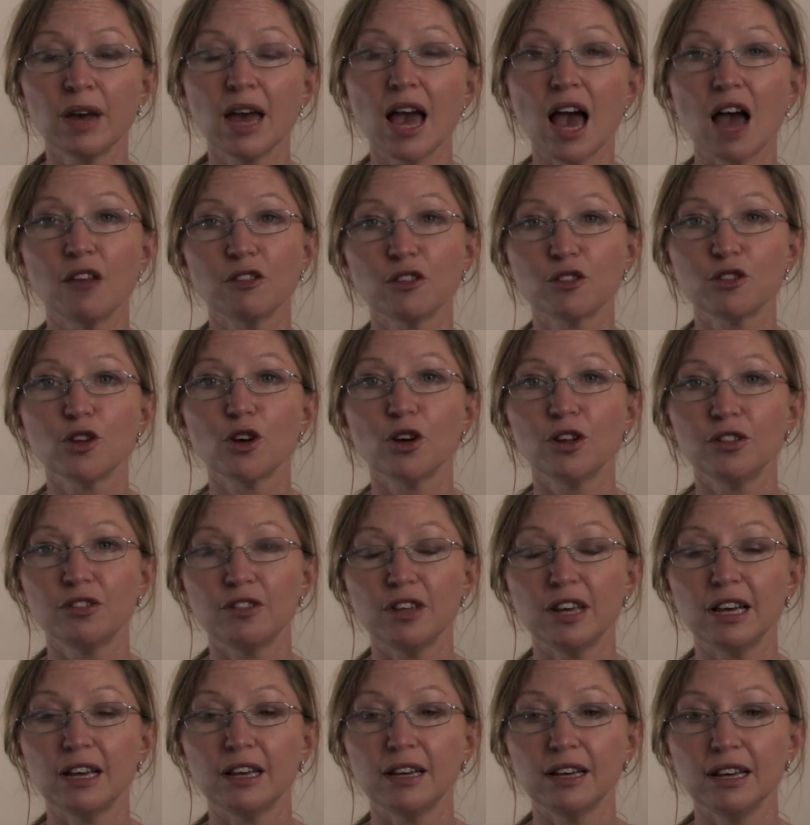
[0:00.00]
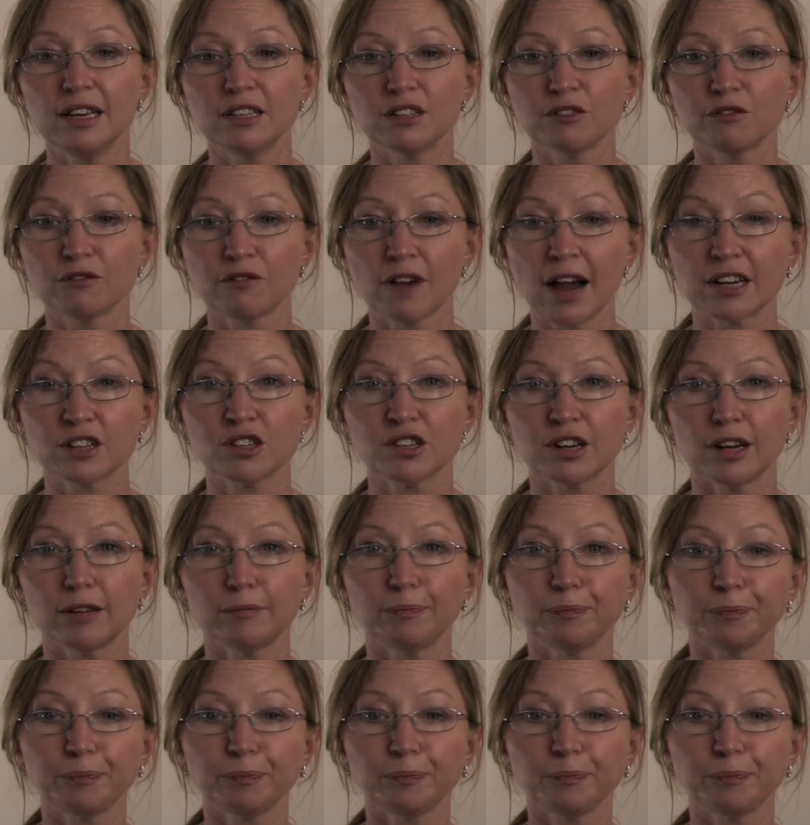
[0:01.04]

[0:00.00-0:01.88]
and the third thing is a fracture.